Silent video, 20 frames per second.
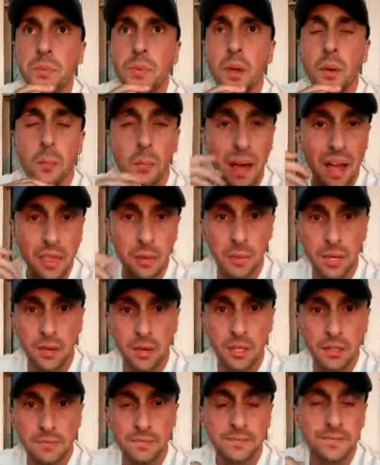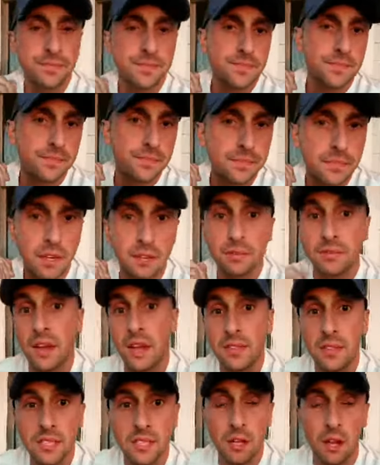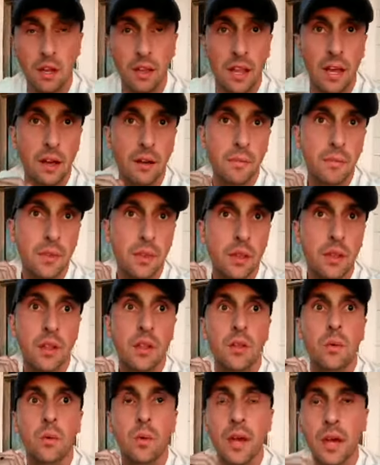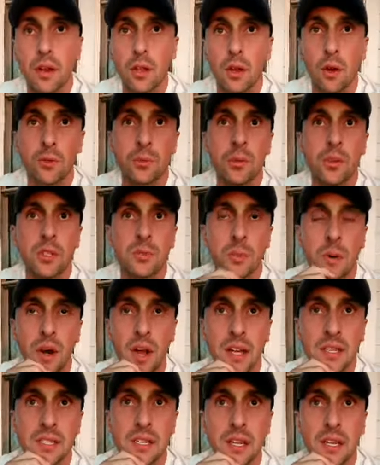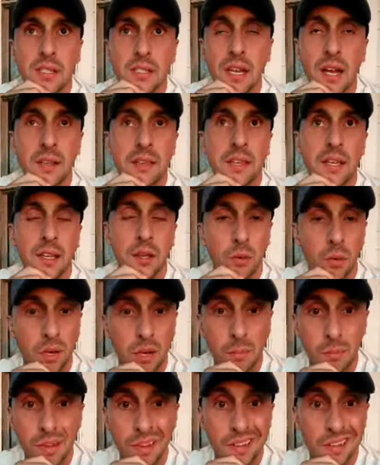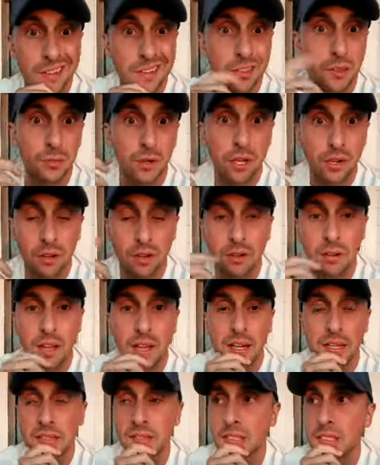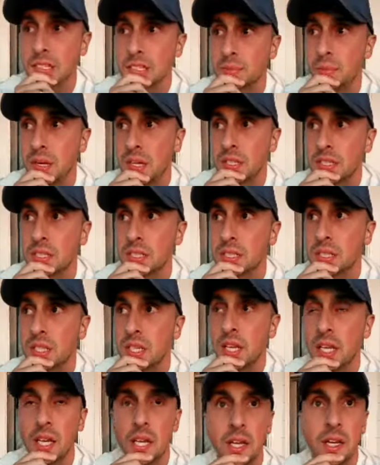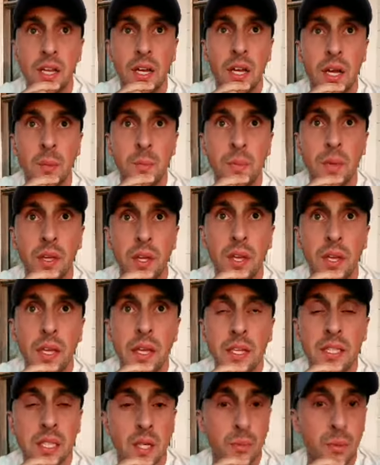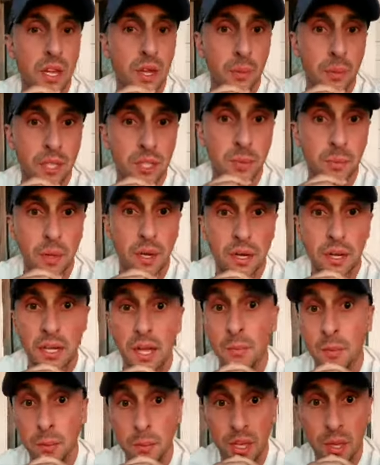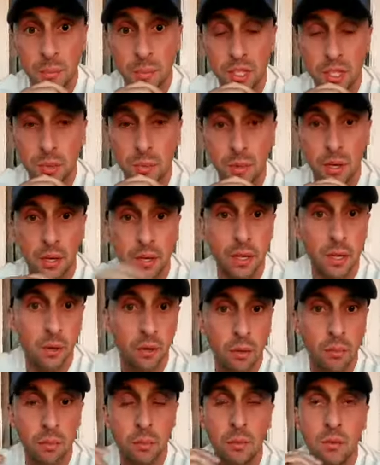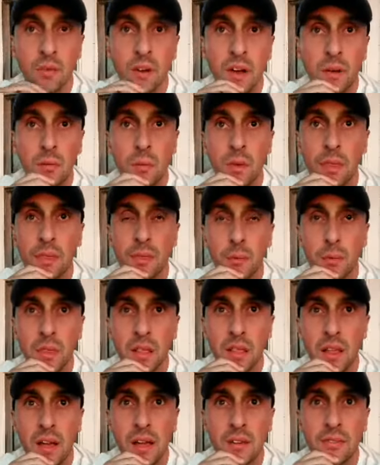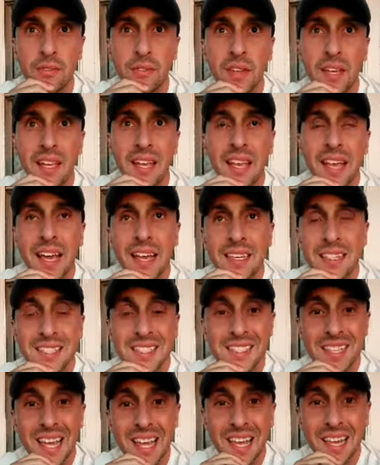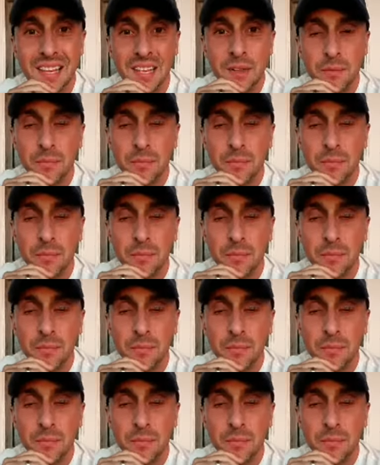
buy the building, find this all out, we got to go through this process. I think we're going to make 300 grand in six months, and um, he's going to make a bunch of money. I'm going to make a bunch of money, and we're going to move on with, with life. And instead,